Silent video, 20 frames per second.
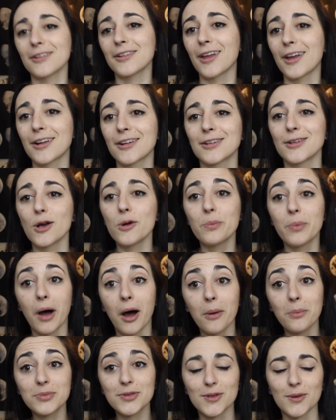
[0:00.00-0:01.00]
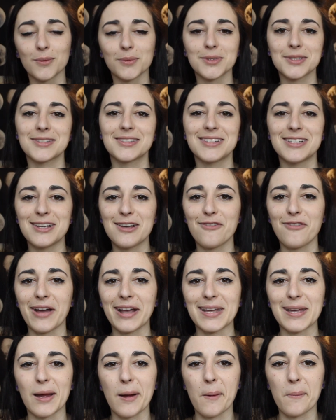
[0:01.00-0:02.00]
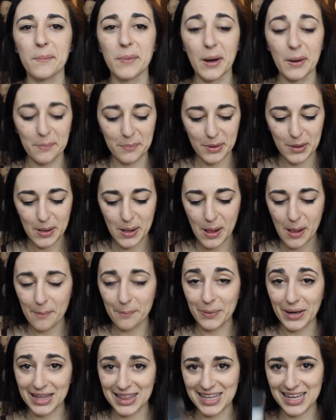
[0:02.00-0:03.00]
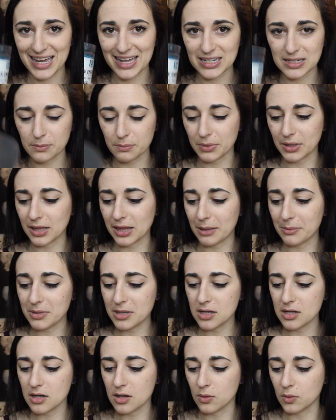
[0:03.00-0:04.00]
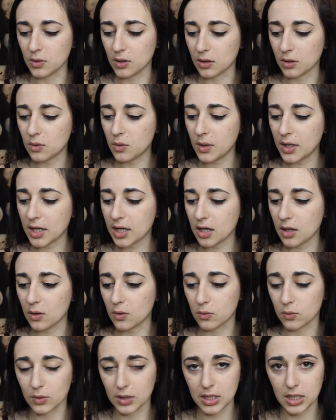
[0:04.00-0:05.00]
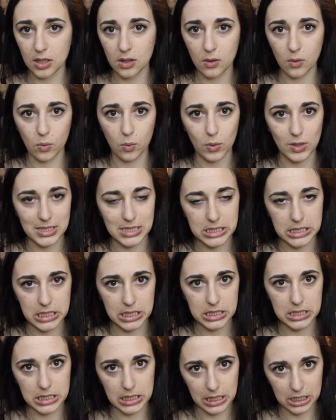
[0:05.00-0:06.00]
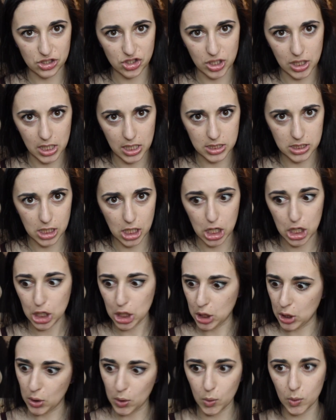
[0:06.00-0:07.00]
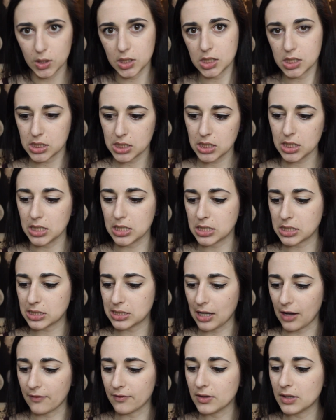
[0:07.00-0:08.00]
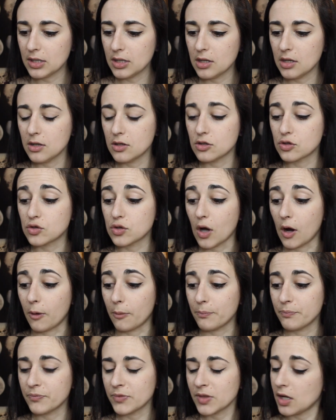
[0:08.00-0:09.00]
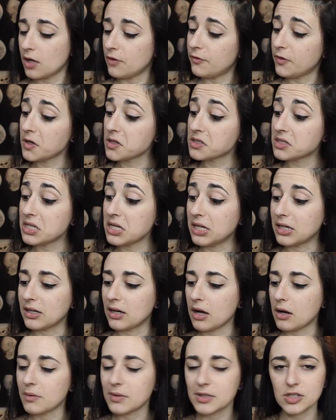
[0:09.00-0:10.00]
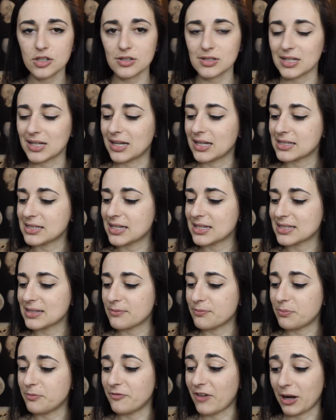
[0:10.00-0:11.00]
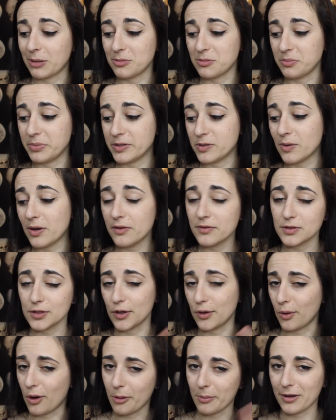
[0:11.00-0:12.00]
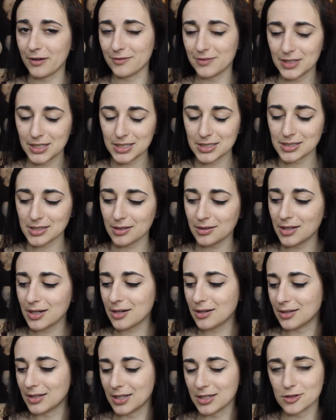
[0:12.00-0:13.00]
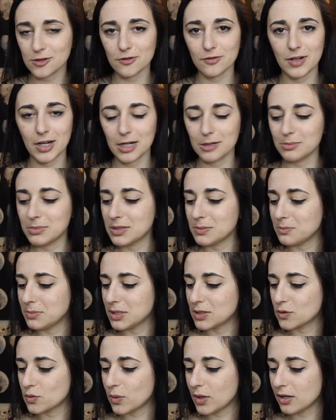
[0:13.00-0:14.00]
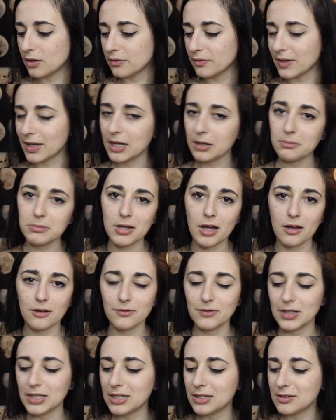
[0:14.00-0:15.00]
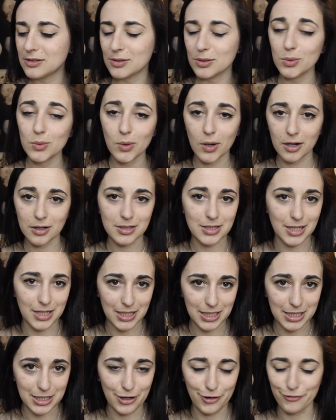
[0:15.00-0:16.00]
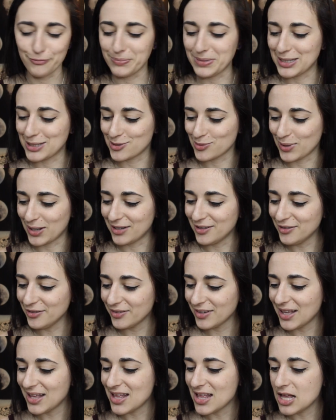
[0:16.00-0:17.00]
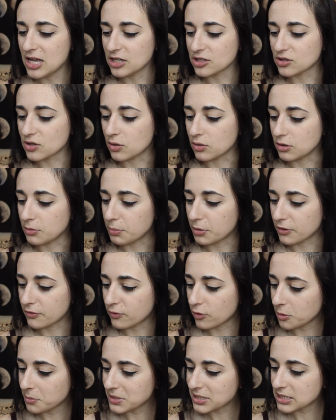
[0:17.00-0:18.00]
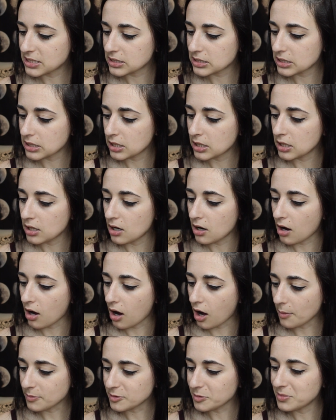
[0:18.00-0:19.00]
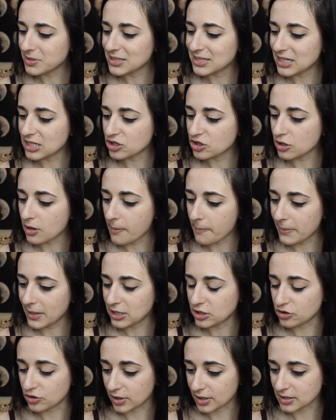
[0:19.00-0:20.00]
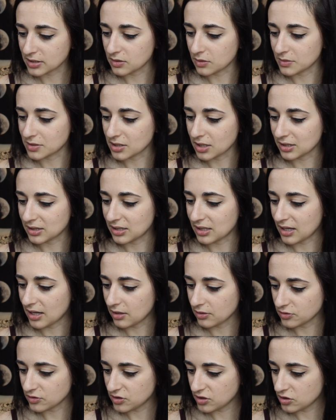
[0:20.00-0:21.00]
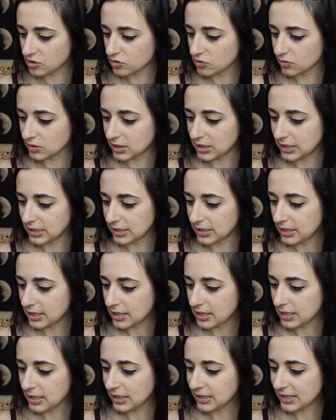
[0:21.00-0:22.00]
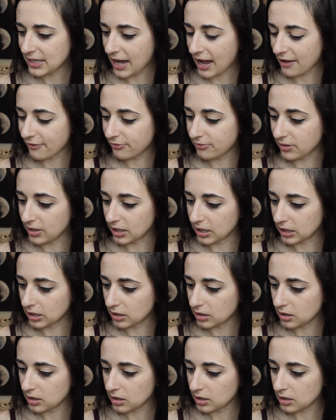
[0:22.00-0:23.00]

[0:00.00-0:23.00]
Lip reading: like no pump. So we'll see if I get a pump by the end. But let me real quick read what's in it to let you guys know what is in this stuff. So first thing, oh, interesting, it says vitamin B12. So all my vegans out there, you get your vitamin B12, and non-vegans who aren't getting enough B12. So the performance optimization matrix. So it's got the L-citrulline, caffeine,